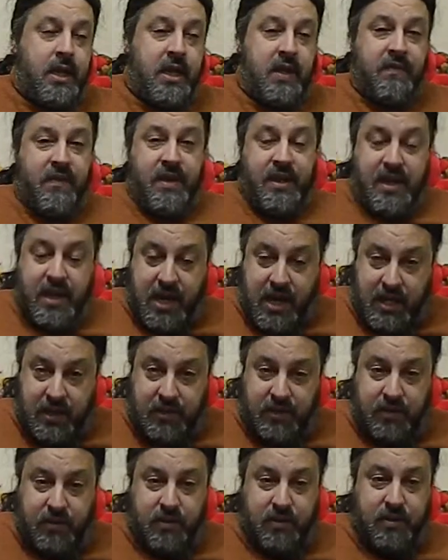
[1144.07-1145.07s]
If I
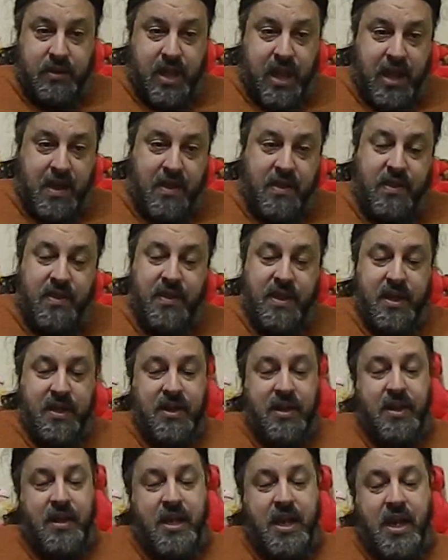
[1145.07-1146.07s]
can't do that, then
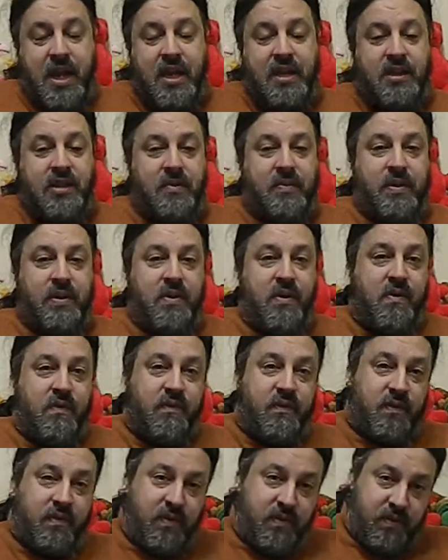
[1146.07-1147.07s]
it has to be
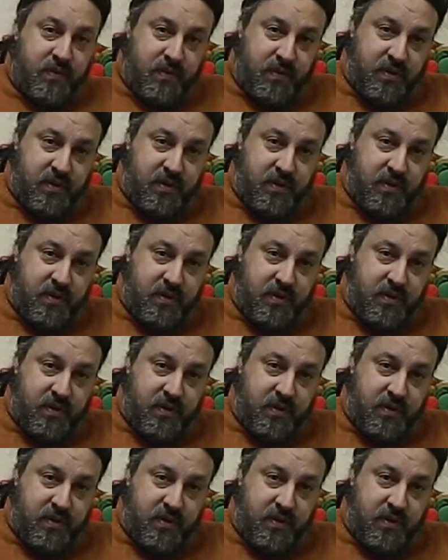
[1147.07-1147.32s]
over,